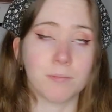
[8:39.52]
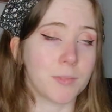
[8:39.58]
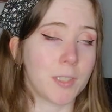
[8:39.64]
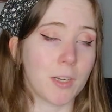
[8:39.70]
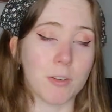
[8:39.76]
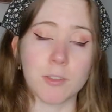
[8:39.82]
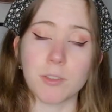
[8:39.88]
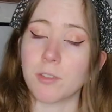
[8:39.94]

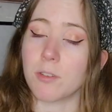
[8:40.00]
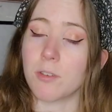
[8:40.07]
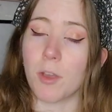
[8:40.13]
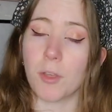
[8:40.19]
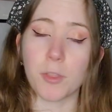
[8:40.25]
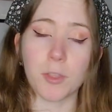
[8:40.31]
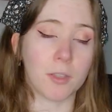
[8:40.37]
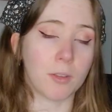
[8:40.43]
there is
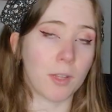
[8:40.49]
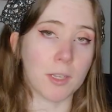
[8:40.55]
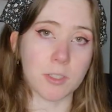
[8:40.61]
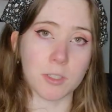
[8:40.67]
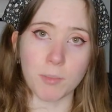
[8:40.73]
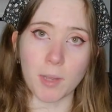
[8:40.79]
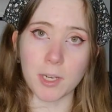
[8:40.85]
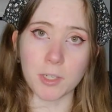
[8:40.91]
nothing
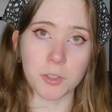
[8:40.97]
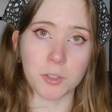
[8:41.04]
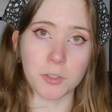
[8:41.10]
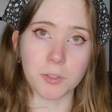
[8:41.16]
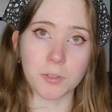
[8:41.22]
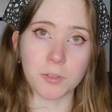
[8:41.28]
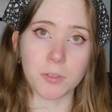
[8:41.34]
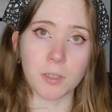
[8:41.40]
less
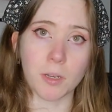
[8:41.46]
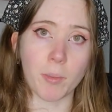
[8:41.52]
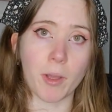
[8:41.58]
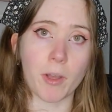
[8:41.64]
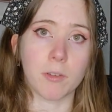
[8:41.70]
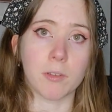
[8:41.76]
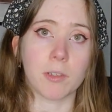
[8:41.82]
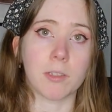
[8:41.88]
magical
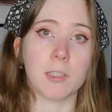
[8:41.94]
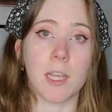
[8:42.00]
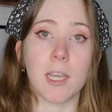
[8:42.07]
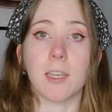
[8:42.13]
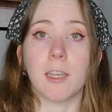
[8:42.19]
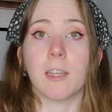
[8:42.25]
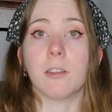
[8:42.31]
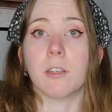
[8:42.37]
about
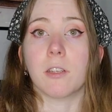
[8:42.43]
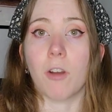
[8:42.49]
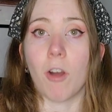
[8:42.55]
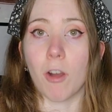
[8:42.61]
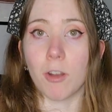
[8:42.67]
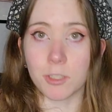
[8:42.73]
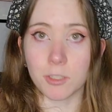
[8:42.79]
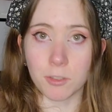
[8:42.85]
taking the
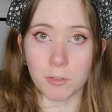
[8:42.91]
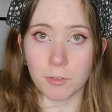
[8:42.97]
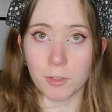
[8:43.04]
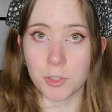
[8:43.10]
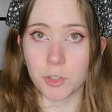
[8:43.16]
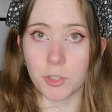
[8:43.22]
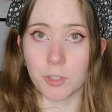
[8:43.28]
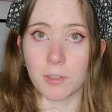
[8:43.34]
cost
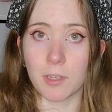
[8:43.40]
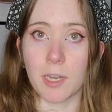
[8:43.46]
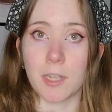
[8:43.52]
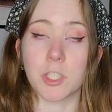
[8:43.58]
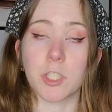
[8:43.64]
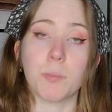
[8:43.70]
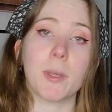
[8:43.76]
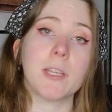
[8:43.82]
efficient
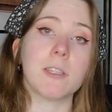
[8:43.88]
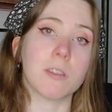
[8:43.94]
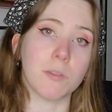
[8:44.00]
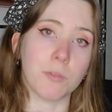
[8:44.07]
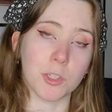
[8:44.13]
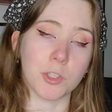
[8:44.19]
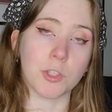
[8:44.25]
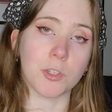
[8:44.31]
and space
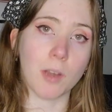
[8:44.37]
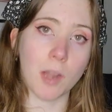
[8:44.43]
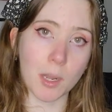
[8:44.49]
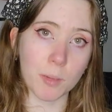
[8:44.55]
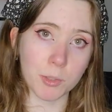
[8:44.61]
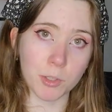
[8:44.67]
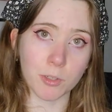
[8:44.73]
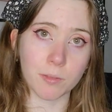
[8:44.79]
efficient
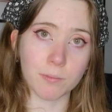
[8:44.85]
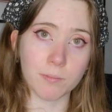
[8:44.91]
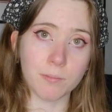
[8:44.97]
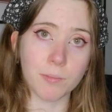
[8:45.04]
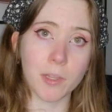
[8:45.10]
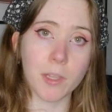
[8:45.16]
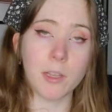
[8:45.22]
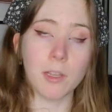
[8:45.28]
option.
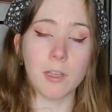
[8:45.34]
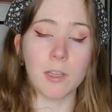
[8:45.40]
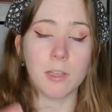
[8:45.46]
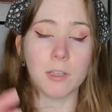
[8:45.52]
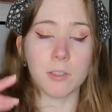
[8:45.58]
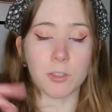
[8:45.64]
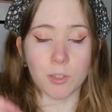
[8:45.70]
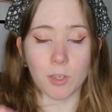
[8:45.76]

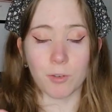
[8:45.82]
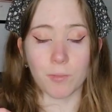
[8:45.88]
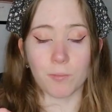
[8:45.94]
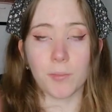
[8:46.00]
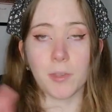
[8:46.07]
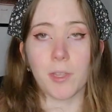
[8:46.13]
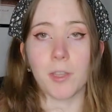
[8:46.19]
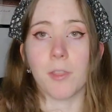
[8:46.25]
So,
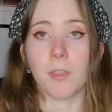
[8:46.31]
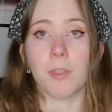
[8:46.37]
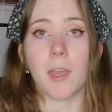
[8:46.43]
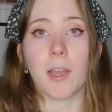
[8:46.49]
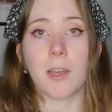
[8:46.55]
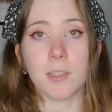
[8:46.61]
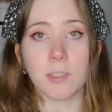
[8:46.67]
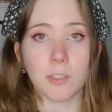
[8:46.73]

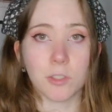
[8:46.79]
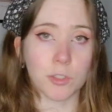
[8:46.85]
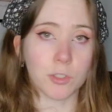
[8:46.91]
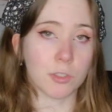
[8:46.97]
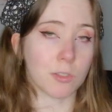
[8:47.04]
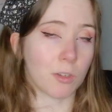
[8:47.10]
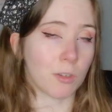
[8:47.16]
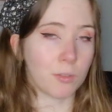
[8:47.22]
that is
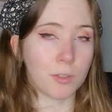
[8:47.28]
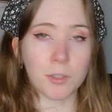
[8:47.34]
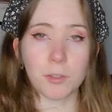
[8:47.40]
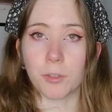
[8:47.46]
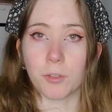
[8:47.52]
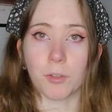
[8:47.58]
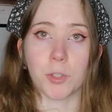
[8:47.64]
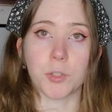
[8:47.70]
just a little
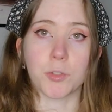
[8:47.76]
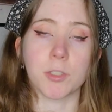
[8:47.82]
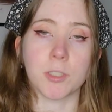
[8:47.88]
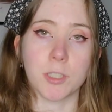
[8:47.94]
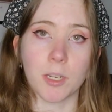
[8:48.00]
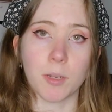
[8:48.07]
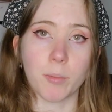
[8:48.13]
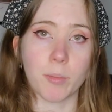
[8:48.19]
grocery
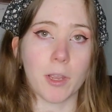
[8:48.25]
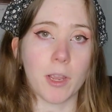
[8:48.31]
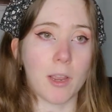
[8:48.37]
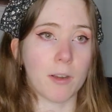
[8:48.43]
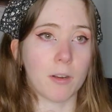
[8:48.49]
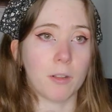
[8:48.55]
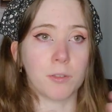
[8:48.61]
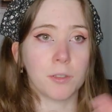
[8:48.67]
tip
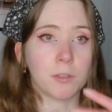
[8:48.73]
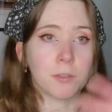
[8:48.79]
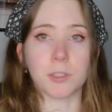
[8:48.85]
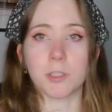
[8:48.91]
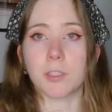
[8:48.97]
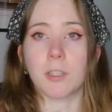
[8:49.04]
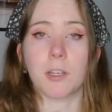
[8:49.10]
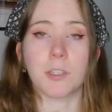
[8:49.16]
and a little
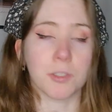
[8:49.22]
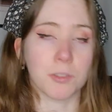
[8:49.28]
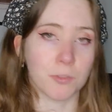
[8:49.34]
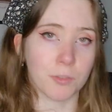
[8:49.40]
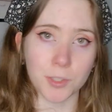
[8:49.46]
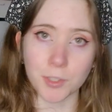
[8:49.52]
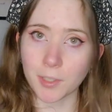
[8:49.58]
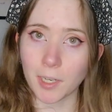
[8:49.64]
discussion
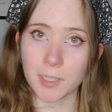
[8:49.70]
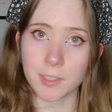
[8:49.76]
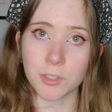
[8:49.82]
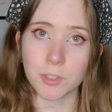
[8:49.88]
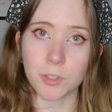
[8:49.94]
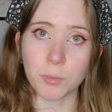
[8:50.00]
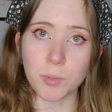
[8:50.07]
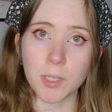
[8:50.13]
for you guys
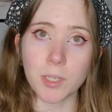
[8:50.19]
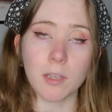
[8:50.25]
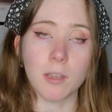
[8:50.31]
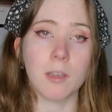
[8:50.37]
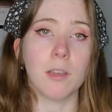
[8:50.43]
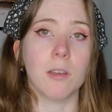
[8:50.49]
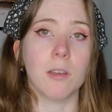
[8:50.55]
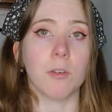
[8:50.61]
this week.
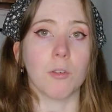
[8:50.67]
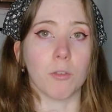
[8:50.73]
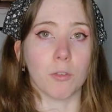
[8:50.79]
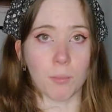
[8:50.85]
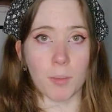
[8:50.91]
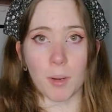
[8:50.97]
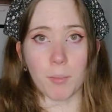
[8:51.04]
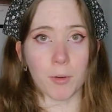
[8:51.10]

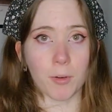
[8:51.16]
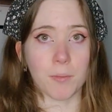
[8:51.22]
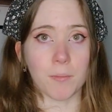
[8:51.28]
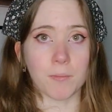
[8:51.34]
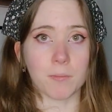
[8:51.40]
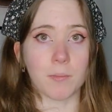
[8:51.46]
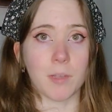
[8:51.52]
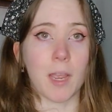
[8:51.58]
Remember,
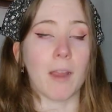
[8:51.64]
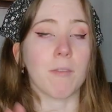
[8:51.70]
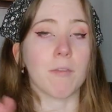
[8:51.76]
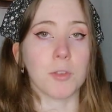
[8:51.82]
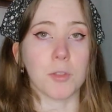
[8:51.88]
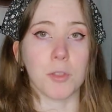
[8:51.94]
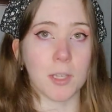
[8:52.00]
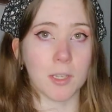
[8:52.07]

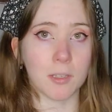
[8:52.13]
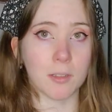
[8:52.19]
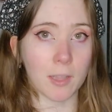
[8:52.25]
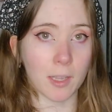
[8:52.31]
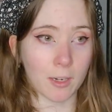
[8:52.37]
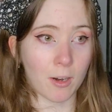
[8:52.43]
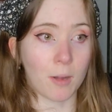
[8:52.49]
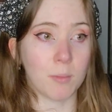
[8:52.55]
everything
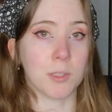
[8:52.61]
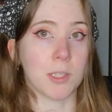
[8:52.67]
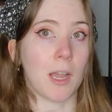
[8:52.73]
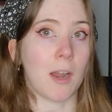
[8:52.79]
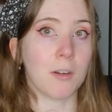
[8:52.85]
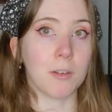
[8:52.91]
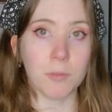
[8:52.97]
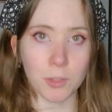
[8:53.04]
that comes
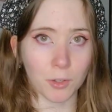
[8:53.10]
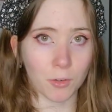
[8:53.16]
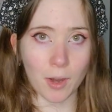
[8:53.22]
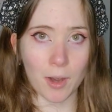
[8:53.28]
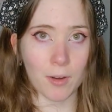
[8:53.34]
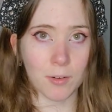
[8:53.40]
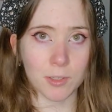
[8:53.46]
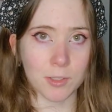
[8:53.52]
out of the
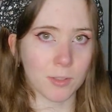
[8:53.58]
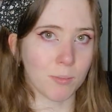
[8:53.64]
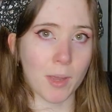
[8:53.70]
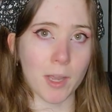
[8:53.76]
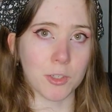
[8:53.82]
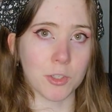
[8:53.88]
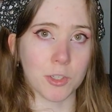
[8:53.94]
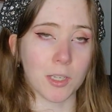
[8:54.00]
ground is
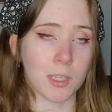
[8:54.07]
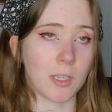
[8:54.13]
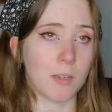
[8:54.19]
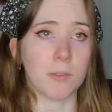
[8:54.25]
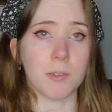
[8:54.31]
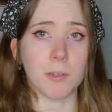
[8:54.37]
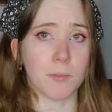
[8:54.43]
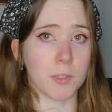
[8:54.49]
magic,
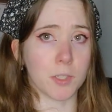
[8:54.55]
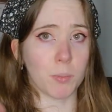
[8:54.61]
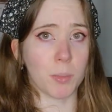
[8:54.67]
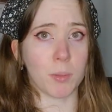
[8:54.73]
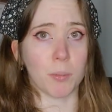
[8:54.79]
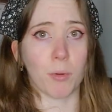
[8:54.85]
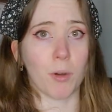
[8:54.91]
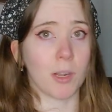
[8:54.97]
even if it's
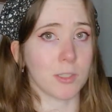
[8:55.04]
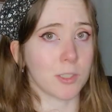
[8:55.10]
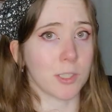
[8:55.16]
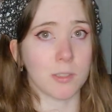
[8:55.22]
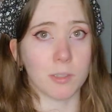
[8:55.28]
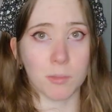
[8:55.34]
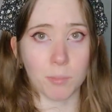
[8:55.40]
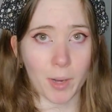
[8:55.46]
been
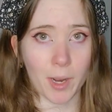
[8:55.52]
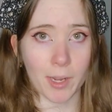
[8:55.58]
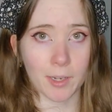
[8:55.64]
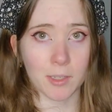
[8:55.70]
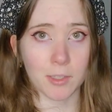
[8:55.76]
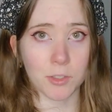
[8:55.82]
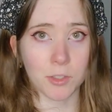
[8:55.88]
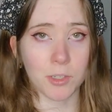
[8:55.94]
processed and
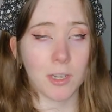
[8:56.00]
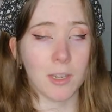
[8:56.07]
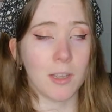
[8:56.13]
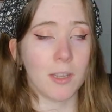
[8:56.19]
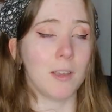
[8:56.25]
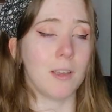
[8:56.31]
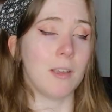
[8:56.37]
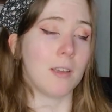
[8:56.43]
packaged.
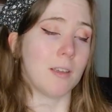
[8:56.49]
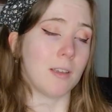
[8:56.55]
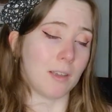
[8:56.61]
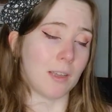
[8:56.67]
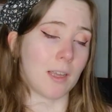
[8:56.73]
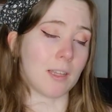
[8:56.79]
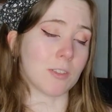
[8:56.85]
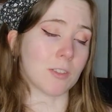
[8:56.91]

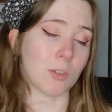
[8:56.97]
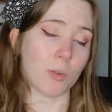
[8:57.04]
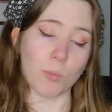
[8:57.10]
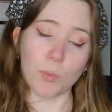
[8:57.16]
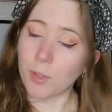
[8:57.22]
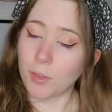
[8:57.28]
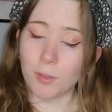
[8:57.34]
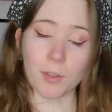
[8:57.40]
And so,
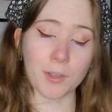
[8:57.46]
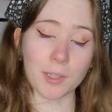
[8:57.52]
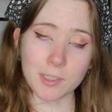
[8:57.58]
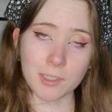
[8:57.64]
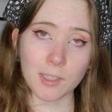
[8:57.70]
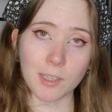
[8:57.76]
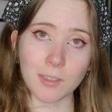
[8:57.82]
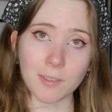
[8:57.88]
with all that
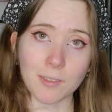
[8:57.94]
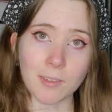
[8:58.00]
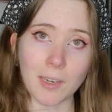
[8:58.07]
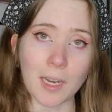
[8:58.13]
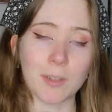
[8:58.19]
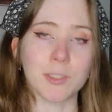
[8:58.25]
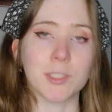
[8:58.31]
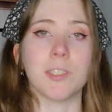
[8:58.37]
said,
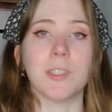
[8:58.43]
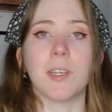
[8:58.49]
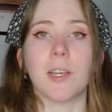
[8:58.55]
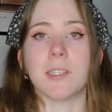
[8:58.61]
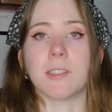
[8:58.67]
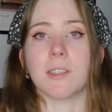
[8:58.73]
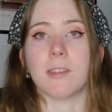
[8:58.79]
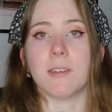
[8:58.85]
I will see you
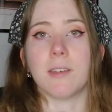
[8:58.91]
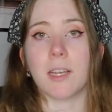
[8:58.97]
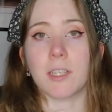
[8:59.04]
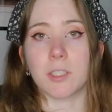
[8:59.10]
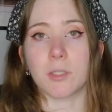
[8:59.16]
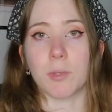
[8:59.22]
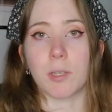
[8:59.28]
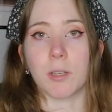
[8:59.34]
guys
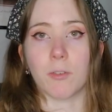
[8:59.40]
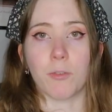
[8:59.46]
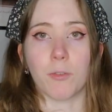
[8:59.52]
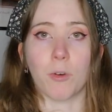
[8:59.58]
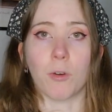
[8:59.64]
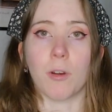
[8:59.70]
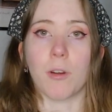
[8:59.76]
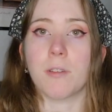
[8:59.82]
next week
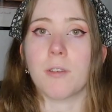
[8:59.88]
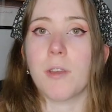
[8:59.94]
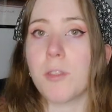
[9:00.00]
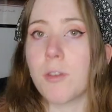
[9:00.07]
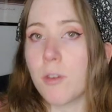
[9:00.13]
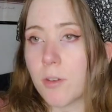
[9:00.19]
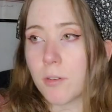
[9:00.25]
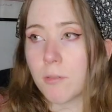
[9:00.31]
for
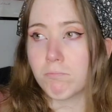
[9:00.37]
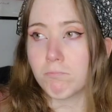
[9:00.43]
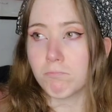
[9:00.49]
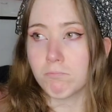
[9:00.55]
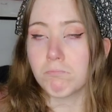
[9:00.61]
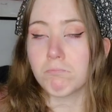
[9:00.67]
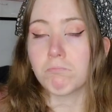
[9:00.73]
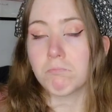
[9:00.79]
another
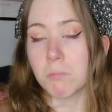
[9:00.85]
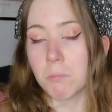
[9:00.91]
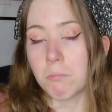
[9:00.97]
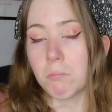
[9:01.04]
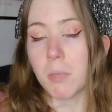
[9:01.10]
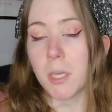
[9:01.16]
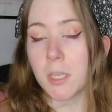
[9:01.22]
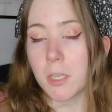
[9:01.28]

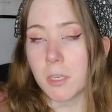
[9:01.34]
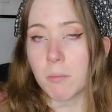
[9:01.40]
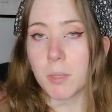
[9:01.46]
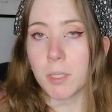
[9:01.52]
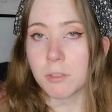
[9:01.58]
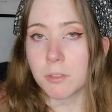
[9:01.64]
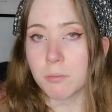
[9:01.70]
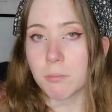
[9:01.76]
Making
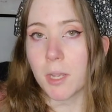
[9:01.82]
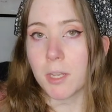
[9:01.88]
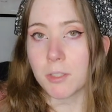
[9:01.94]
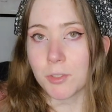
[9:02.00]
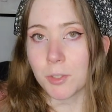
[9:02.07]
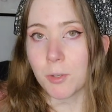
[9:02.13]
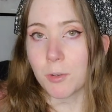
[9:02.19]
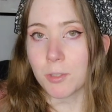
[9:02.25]
Meals
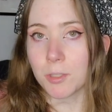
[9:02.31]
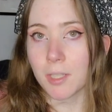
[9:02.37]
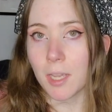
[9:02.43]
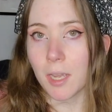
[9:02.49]
Master Course